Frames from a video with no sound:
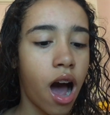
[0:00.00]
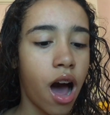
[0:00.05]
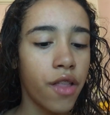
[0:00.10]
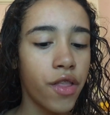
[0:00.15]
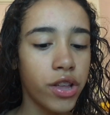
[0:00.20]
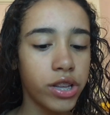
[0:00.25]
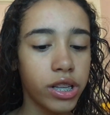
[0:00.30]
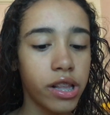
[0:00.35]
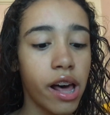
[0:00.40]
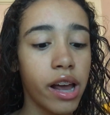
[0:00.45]

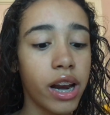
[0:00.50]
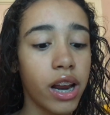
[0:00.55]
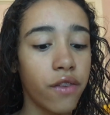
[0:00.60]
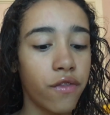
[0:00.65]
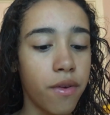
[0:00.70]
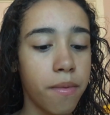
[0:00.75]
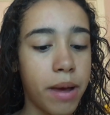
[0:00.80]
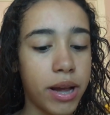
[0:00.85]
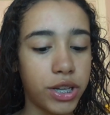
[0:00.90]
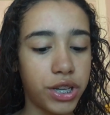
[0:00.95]
There's a lot of
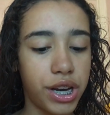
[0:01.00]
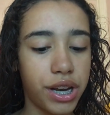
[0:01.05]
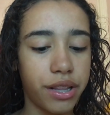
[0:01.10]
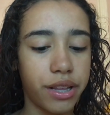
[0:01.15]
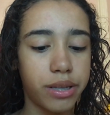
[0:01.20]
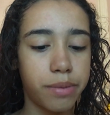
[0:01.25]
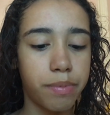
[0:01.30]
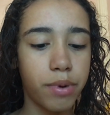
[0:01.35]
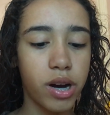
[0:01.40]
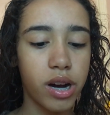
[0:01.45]
information in
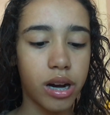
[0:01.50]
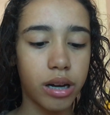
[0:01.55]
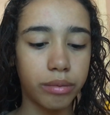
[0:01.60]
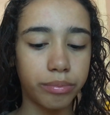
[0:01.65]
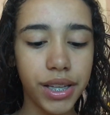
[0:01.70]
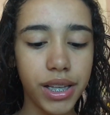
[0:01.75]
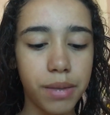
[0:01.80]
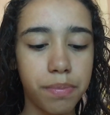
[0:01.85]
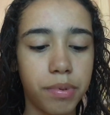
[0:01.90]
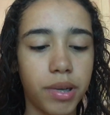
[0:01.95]
this book.
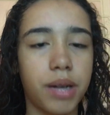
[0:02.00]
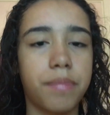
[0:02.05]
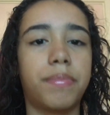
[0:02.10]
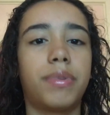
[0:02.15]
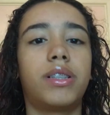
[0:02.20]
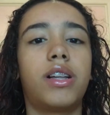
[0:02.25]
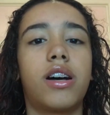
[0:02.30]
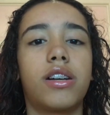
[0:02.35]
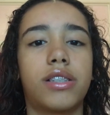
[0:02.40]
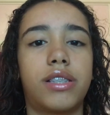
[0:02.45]
This book
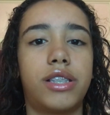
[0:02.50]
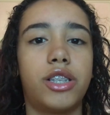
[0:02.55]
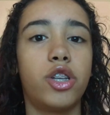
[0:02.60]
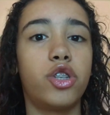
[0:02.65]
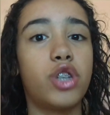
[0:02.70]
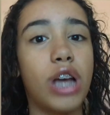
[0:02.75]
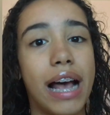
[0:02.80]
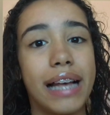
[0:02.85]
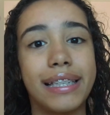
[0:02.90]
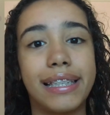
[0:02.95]
belongs to
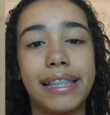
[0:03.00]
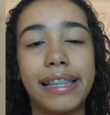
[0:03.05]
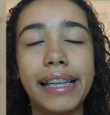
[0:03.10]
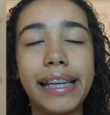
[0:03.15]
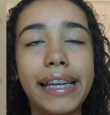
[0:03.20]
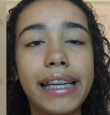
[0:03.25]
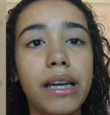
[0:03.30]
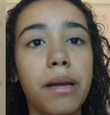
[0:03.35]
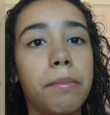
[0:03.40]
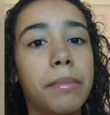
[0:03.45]

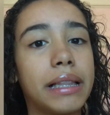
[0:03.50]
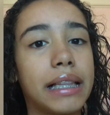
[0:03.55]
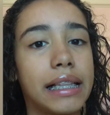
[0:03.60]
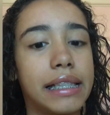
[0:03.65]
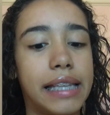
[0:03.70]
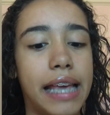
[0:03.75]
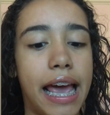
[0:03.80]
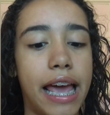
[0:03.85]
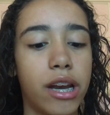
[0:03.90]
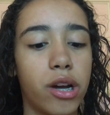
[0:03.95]
Jocelyn
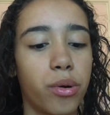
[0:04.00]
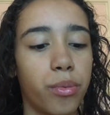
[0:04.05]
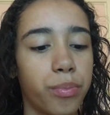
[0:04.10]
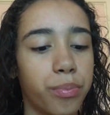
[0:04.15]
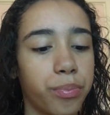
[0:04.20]
Militano.